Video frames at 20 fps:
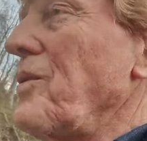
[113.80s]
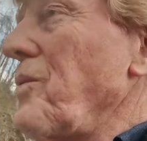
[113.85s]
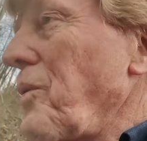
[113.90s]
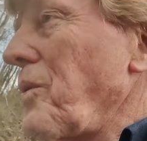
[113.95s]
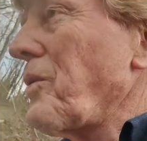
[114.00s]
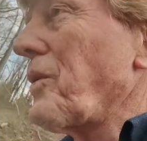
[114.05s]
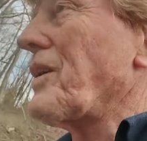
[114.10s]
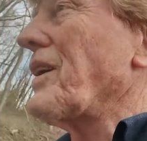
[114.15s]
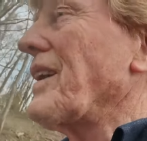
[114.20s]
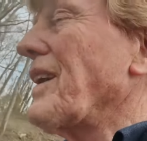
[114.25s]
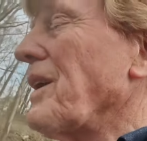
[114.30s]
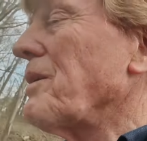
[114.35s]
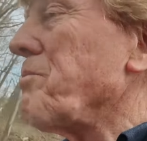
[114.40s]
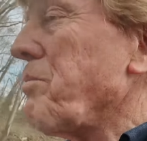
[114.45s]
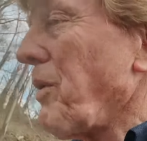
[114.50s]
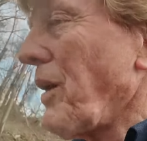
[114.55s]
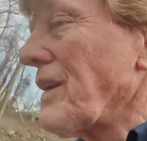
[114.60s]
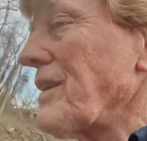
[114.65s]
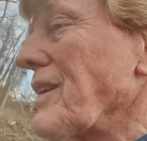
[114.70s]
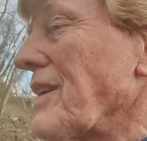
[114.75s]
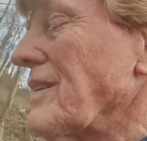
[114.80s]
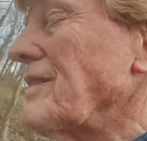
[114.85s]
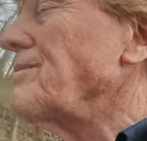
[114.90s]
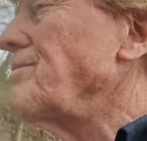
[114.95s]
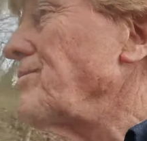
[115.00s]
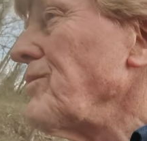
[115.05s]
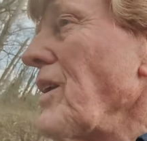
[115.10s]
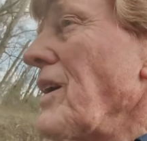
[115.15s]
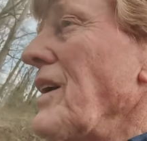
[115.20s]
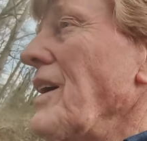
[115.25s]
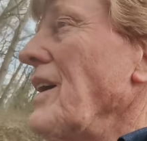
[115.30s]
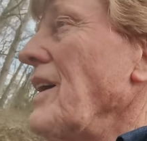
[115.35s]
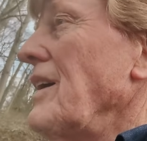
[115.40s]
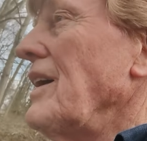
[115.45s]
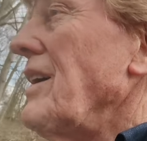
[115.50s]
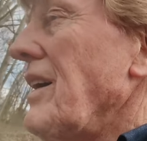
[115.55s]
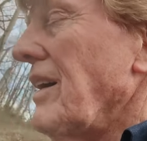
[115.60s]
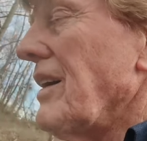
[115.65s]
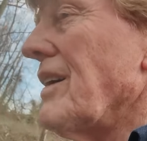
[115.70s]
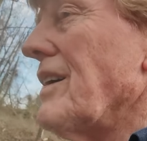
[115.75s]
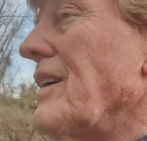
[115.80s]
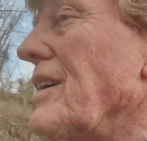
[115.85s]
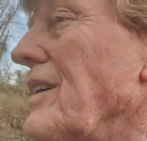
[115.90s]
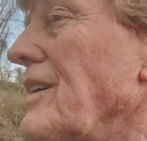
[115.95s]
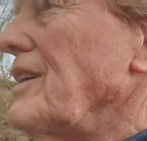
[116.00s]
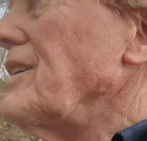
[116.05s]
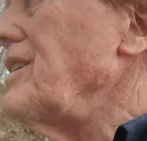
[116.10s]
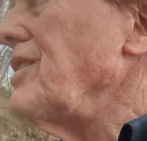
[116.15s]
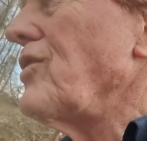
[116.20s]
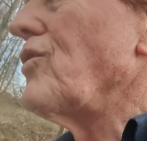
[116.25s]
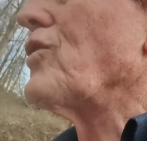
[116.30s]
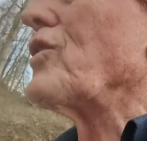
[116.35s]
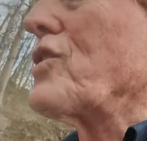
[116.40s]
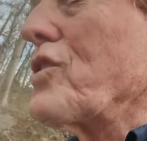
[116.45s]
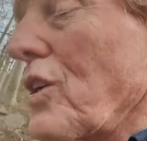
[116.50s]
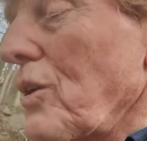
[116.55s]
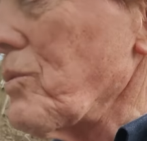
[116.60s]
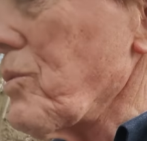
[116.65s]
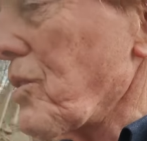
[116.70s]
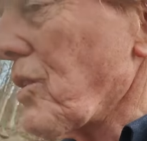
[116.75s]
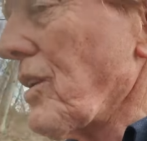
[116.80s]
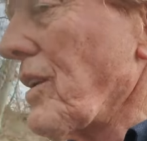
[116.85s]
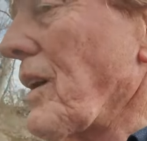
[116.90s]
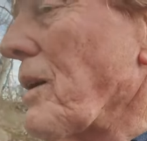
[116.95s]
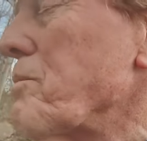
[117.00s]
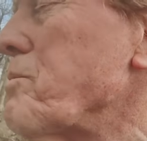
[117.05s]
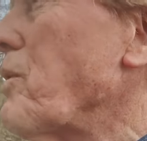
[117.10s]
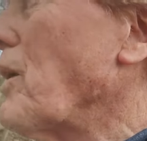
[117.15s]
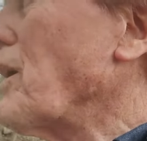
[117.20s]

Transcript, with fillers: we were going to get pregnant uh, or she was going to get